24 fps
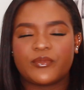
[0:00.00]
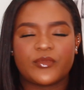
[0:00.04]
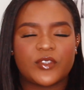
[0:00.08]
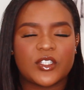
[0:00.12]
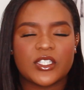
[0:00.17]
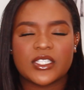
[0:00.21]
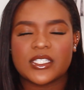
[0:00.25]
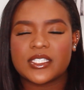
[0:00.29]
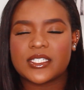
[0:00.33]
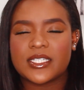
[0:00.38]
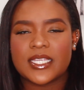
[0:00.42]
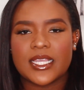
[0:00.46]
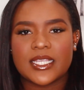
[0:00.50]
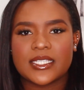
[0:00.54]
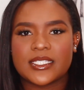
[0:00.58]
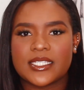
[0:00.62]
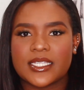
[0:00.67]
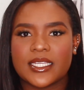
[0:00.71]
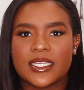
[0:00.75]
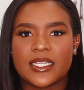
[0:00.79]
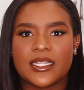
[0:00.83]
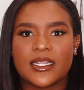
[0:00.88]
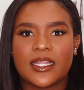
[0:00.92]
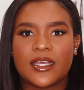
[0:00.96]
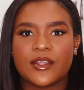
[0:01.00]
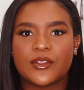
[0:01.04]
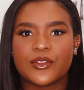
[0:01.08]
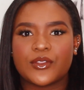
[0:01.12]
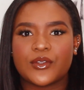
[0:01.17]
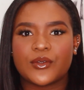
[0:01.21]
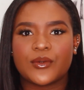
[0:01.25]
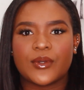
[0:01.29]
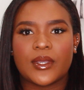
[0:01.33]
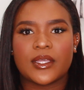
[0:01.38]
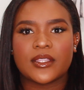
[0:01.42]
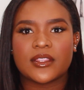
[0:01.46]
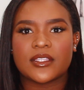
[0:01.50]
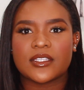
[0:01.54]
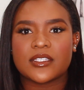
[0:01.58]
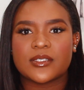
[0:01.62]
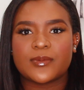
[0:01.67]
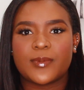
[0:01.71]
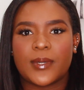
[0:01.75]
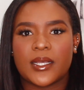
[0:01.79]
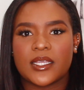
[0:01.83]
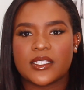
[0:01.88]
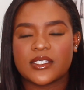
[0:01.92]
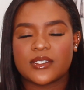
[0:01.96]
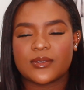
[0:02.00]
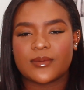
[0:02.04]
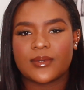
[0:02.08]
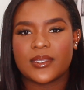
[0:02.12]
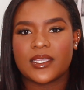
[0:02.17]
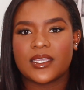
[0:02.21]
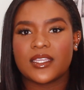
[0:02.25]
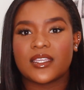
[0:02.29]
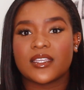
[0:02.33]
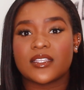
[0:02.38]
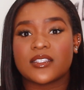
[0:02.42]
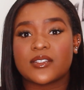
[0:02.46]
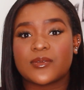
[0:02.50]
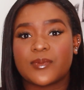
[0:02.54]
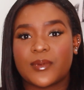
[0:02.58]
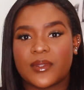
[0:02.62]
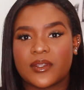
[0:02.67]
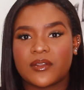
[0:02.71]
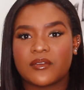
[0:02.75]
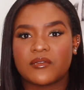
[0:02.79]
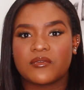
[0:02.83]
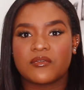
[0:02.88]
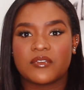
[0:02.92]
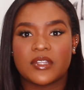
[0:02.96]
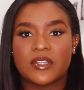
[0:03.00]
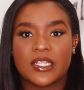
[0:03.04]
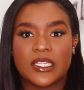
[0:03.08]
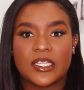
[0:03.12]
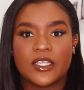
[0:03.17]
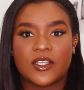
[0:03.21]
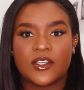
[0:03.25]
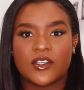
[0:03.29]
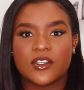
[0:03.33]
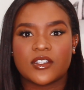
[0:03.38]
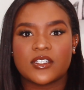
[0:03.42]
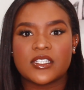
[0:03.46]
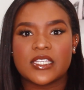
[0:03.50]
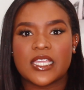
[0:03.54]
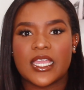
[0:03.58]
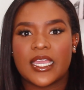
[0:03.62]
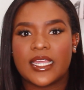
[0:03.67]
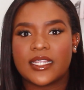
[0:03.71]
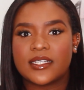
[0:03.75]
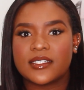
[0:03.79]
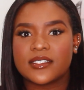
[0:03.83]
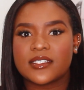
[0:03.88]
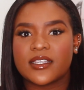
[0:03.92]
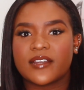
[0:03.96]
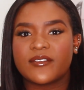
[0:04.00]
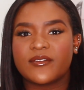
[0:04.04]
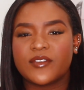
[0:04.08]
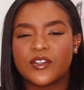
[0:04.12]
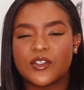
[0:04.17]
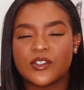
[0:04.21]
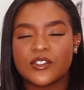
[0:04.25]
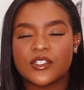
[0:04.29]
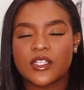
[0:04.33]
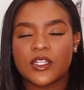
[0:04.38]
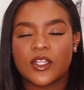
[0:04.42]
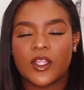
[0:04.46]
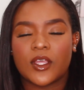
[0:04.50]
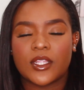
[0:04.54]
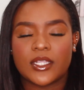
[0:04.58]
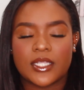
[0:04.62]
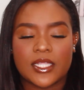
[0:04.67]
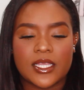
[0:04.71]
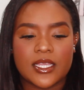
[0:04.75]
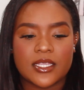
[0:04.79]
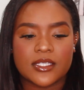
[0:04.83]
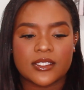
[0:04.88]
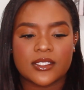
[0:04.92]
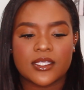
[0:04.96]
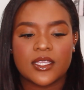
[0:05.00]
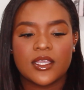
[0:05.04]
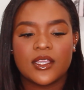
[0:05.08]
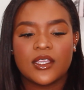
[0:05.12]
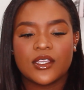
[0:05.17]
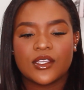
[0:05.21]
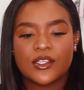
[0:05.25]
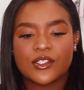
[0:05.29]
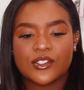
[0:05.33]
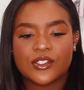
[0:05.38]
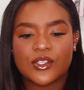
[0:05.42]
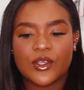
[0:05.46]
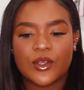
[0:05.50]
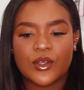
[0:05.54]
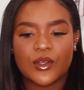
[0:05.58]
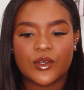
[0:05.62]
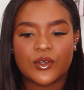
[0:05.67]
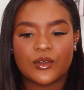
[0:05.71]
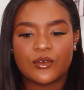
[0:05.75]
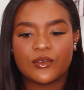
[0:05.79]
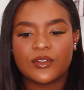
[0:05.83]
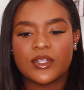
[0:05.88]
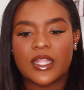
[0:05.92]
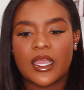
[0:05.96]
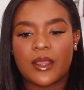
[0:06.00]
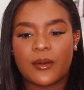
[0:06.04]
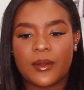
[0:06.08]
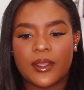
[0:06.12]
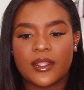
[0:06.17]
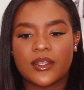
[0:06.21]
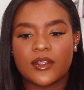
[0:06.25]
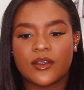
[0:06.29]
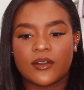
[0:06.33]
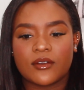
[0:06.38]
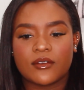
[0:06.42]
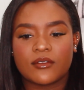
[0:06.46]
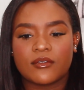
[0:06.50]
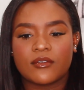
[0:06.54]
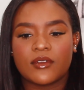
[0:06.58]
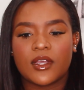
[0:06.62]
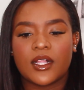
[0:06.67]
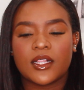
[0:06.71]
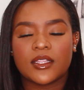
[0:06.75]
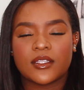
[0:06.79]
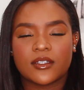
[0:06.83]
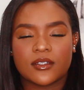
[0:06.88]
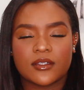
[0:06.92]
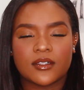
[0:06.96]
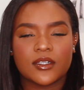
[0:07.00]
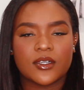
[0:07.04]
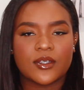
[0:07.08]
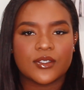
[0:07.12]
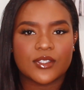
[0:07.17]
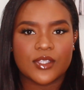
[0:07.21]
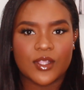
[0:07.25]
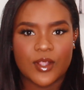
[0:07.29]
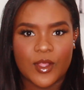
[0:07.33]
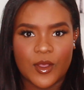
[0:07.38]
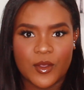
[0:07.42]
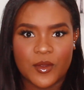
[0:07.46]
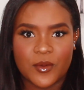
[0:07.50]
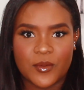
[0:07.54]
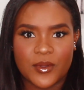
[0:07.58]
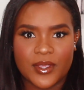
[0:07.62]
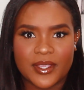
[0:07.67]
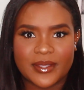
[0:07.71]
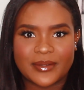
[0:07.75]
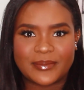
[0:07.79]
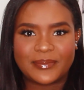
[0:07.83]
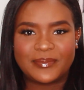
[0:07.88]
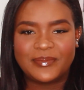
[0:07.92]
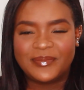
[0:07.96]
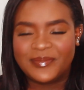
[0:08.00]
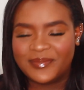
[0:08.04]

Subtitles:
just testing it out throughout this past week, it's been really good, and I've used a lot less. So now I know a little goes a long way.